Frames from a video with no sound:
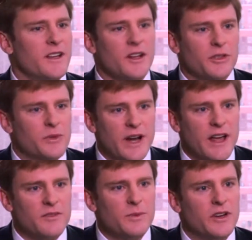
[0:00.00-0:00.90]
you know,
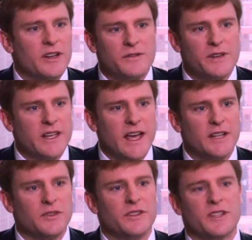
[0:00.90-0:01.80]
$3.5 billion of free
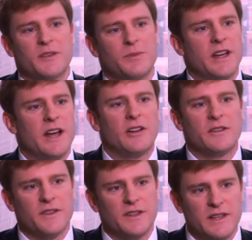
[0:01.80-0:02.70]
cash flow that's going to pay not
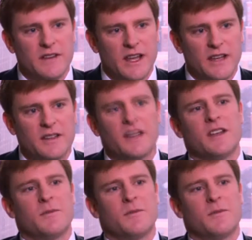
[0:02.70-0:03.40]
only for the dividend,